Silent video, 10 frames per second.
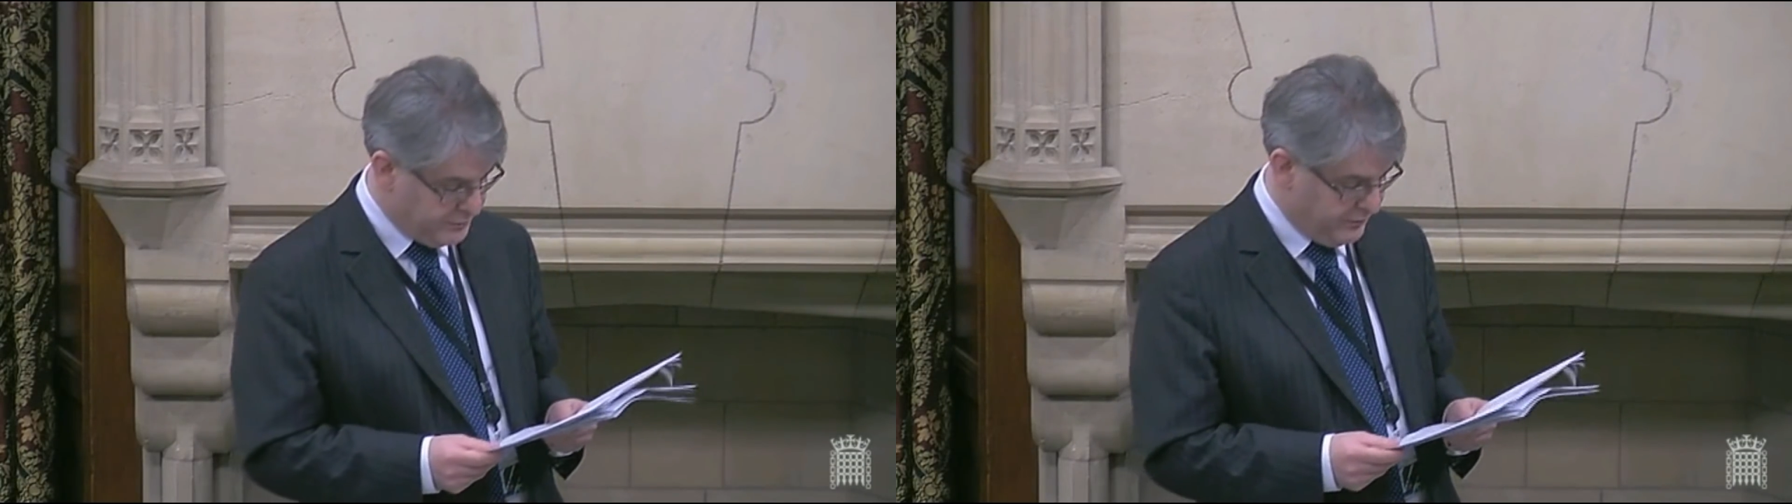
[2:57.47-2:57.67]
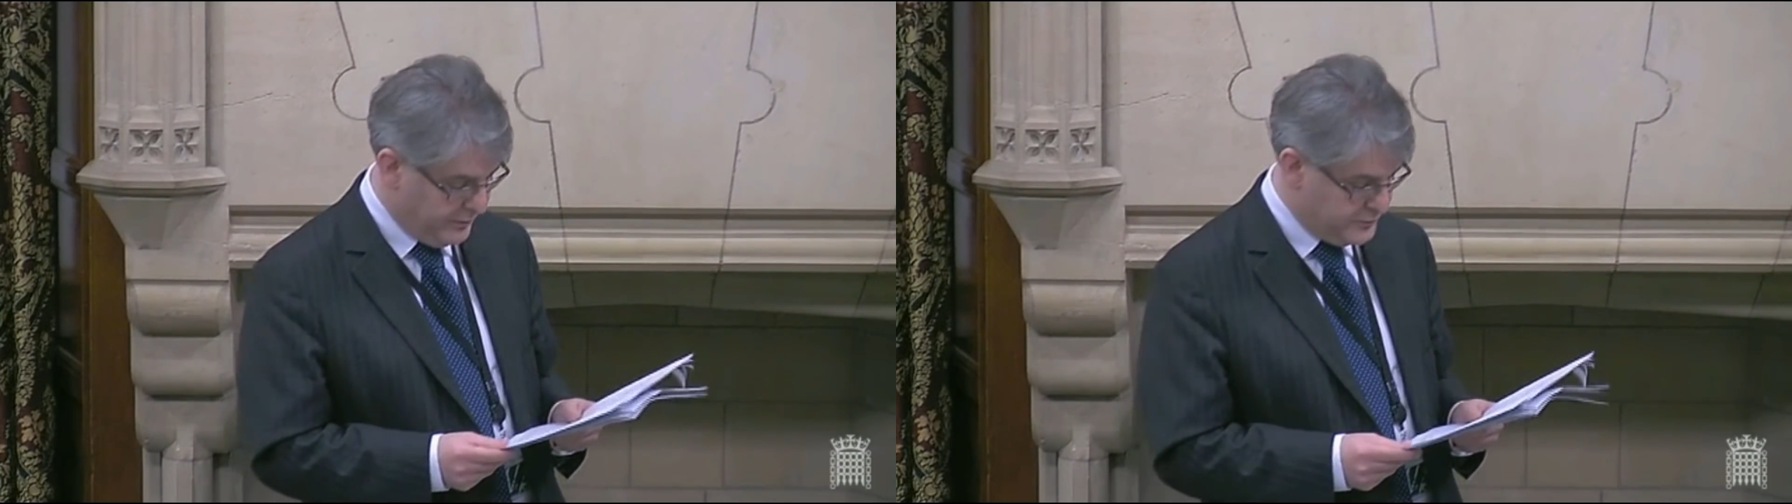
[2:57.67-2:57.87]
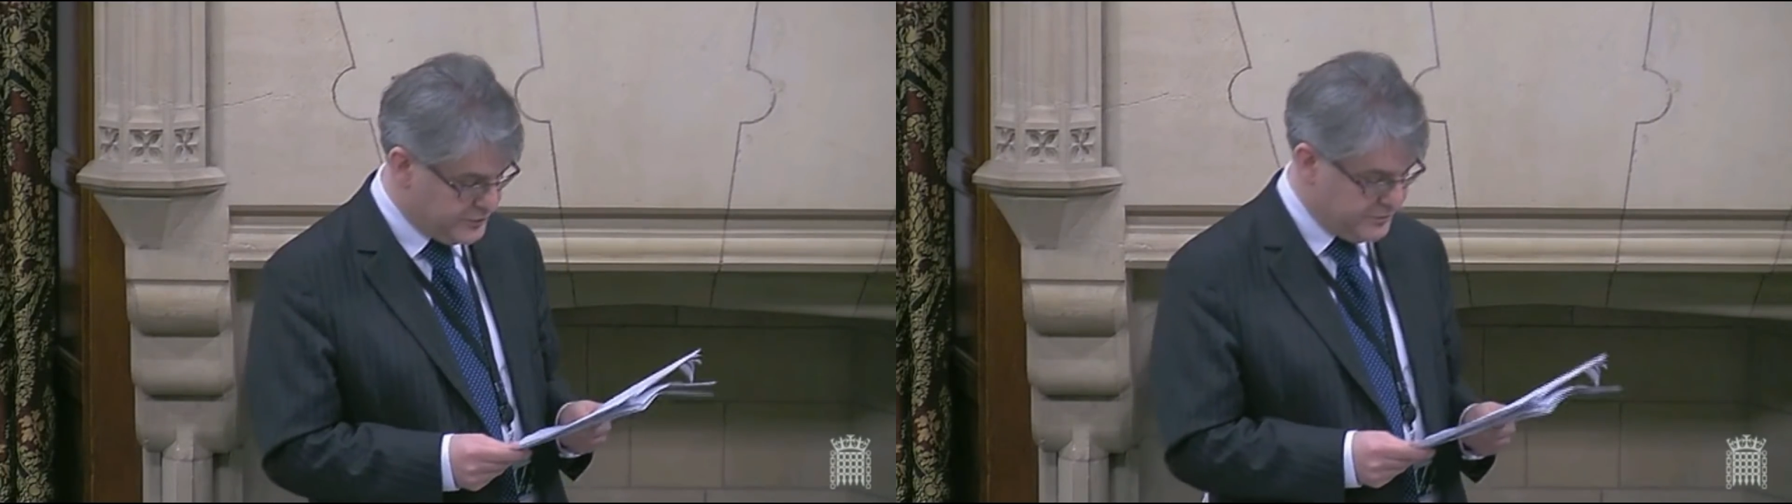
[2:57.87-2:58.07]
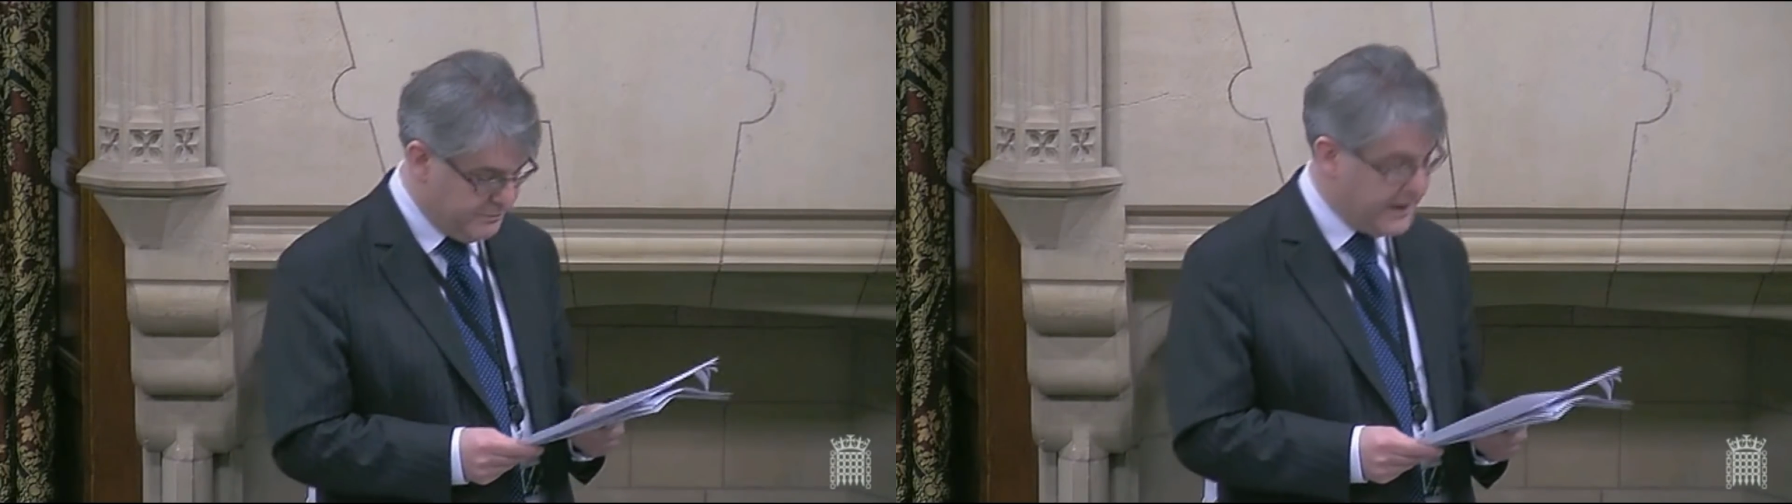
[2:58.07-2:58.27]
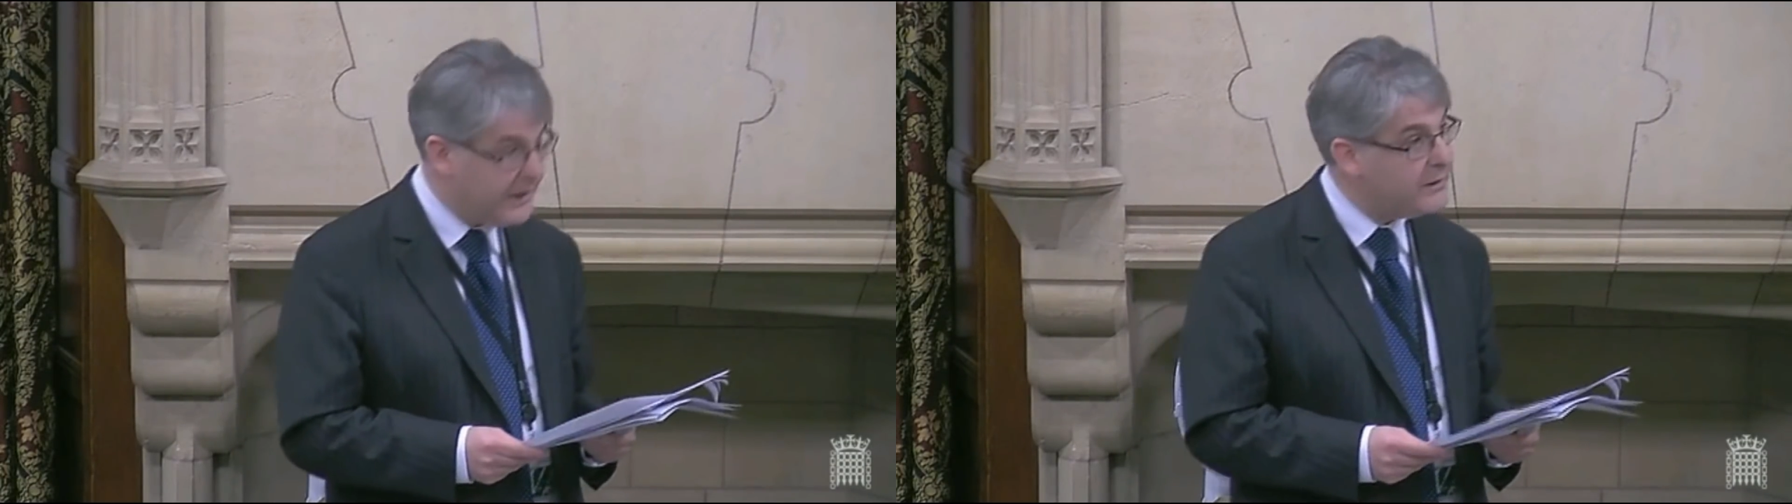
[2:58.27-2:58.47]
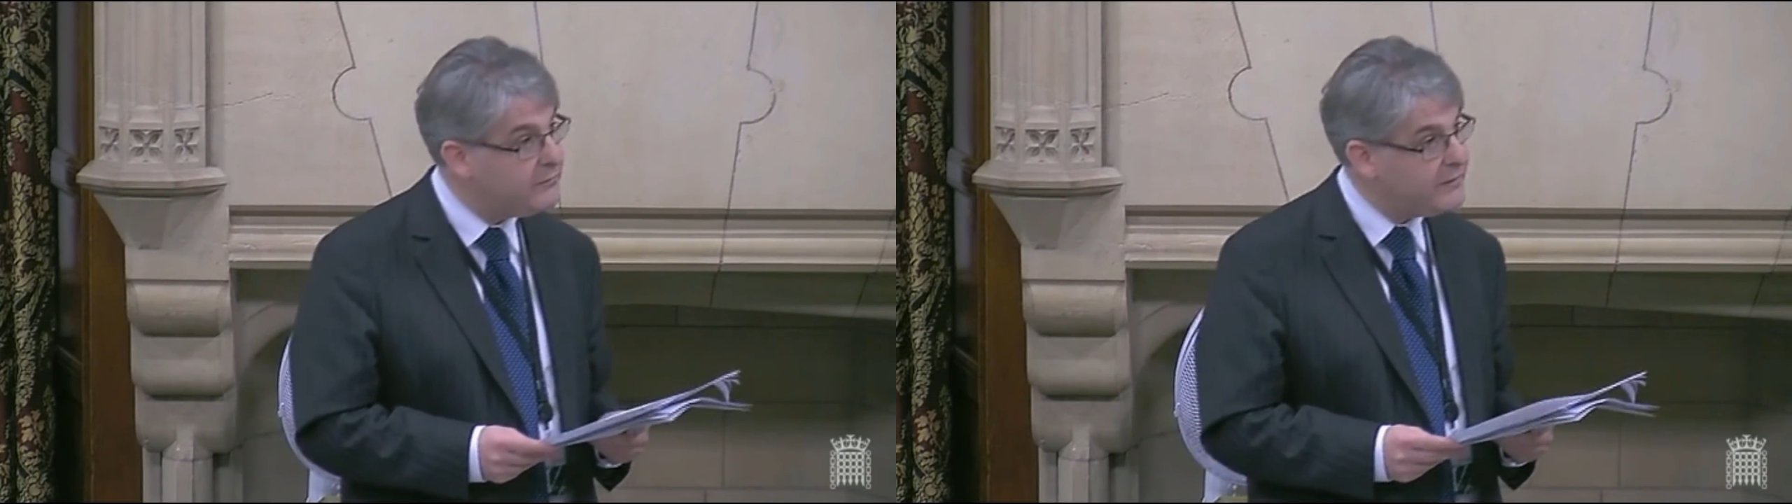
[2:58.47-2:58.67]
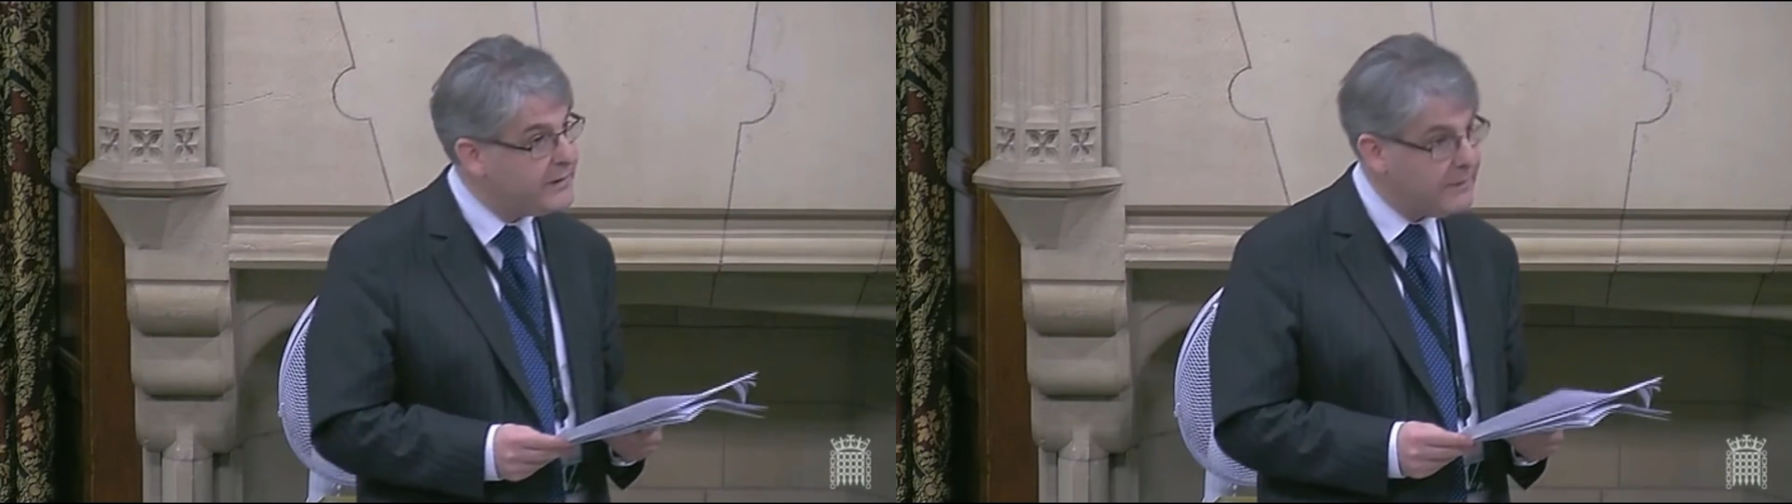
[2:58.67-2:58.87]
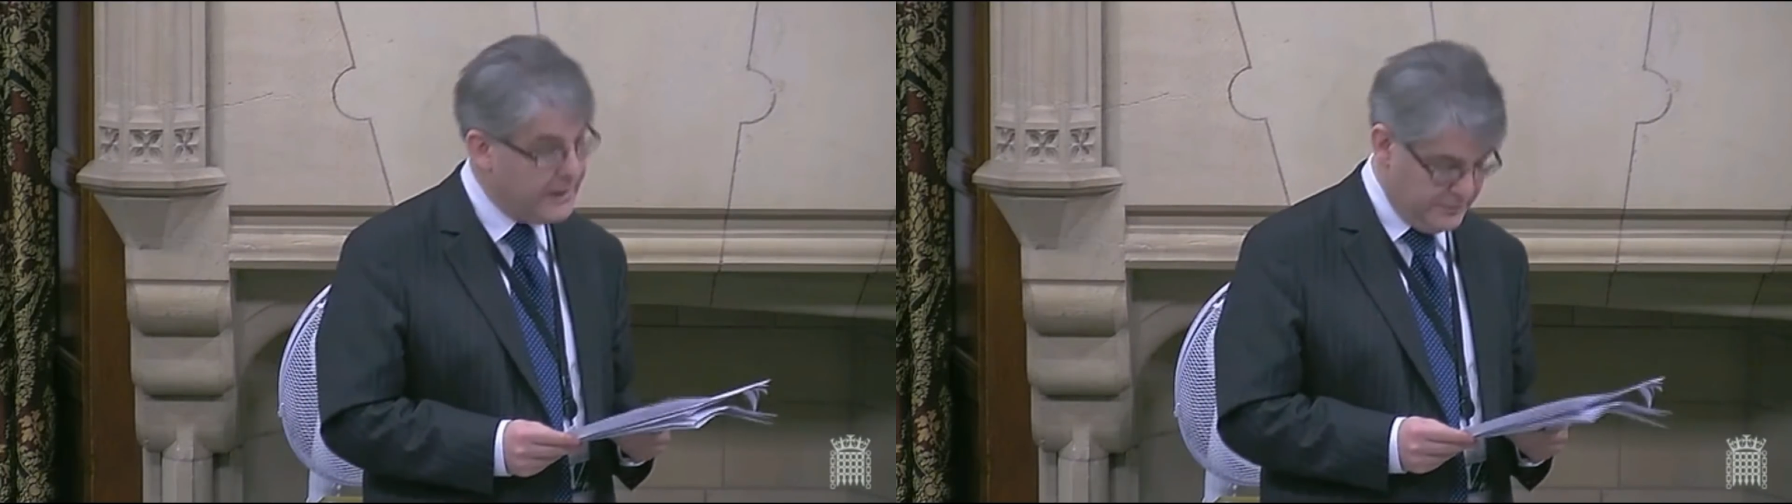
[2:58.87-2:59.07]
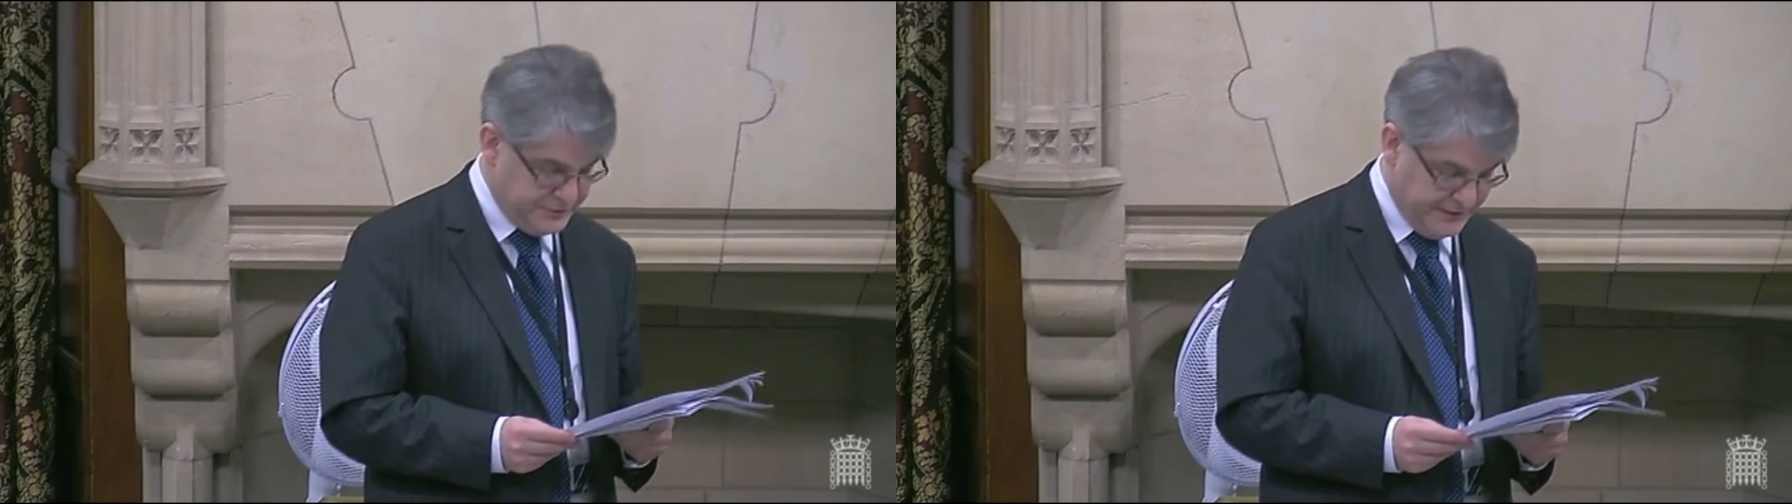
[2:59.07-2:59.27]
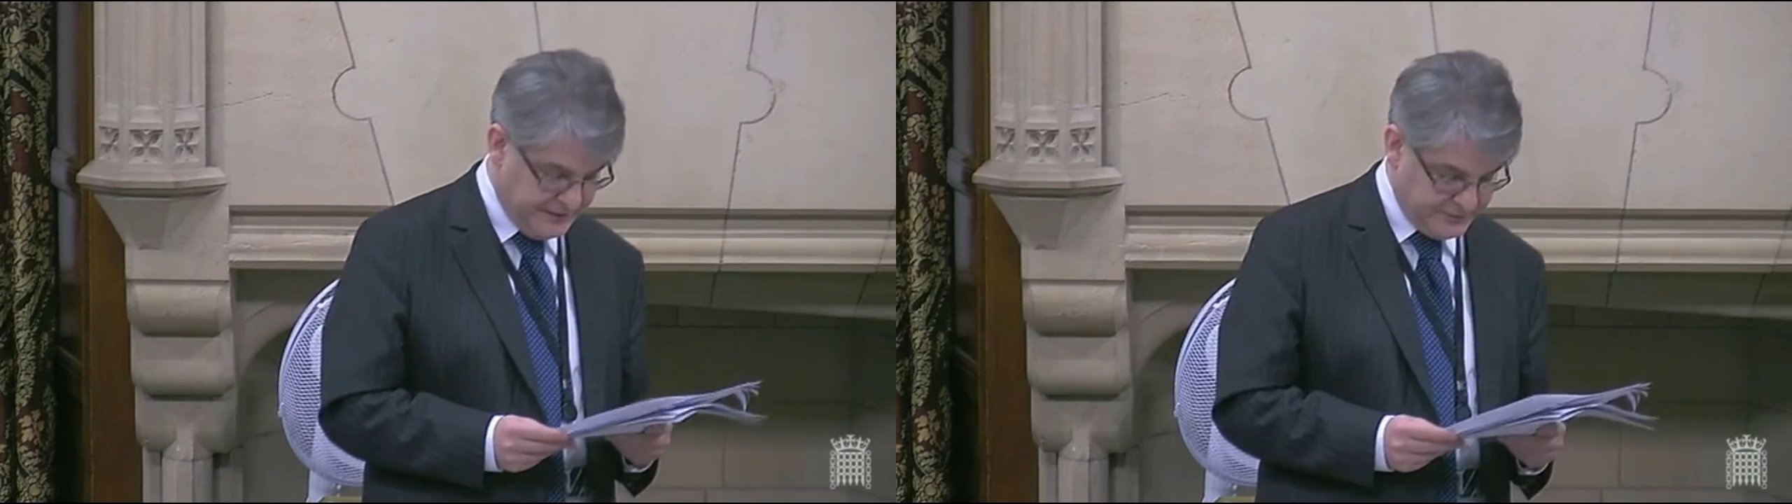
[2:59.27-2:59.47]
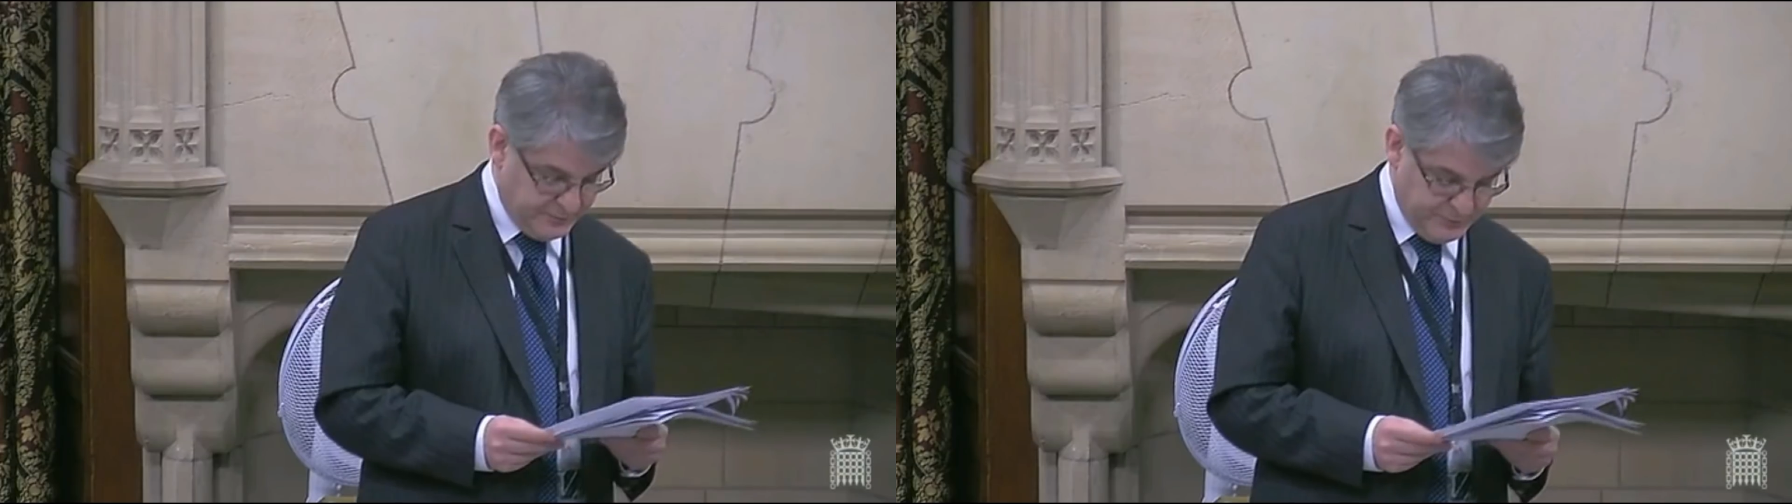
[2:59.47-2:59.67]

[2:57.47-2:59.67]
approach to male and female genital